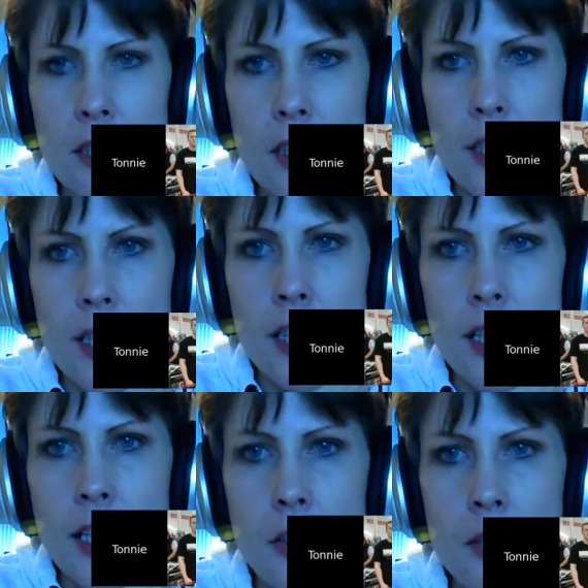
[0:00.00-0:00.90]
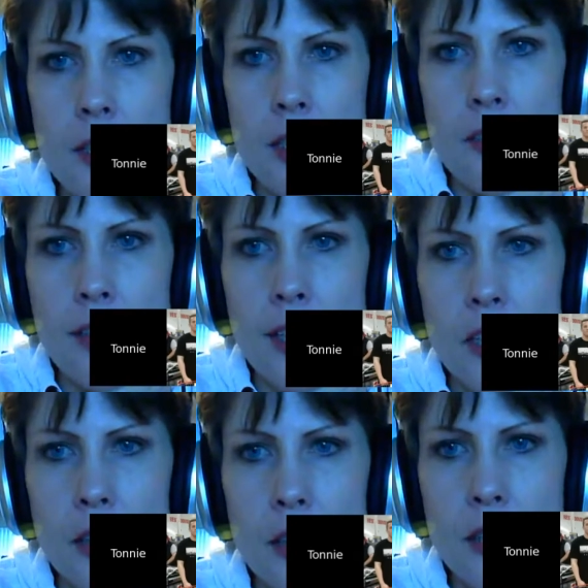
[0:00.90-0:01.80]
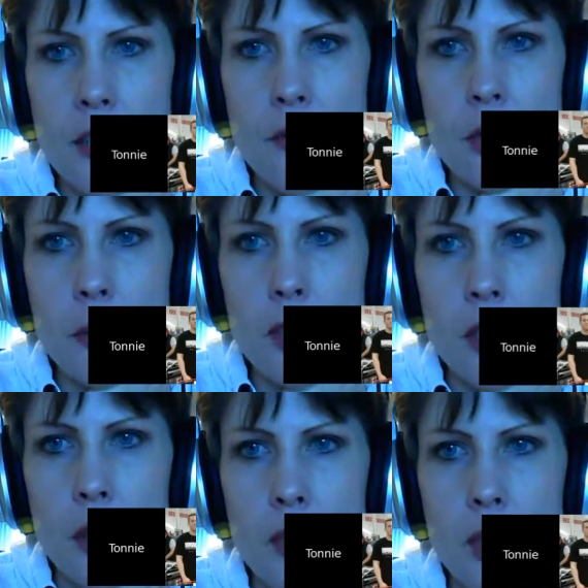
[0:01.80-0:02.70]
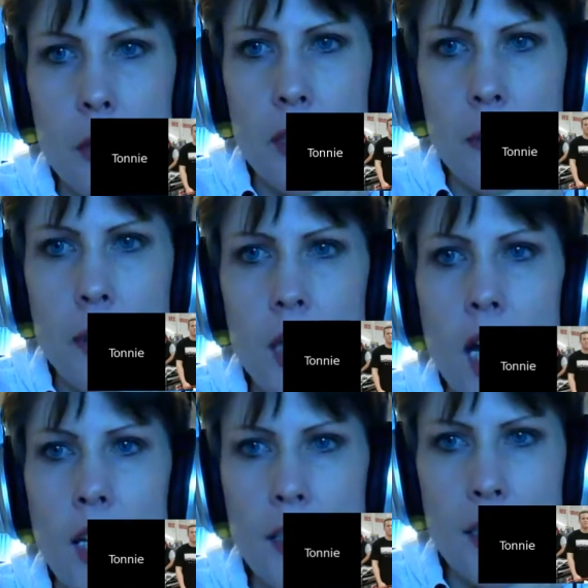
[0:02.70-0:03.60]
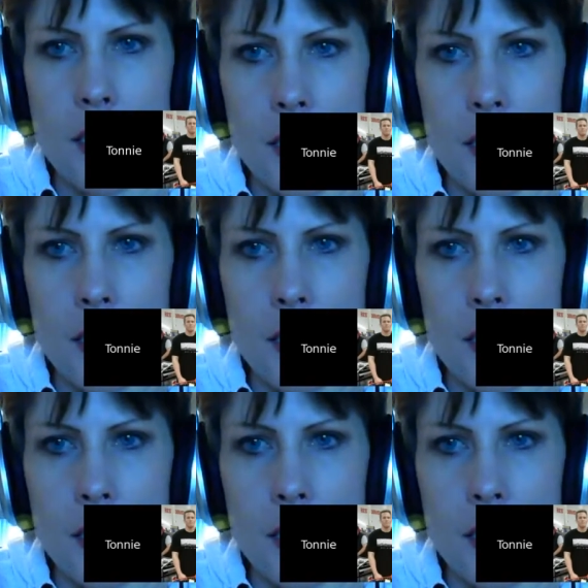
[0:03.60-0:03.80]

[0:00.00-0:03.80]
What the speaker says: the kicking accuracy, the factor list is the footwork code, and go into plots.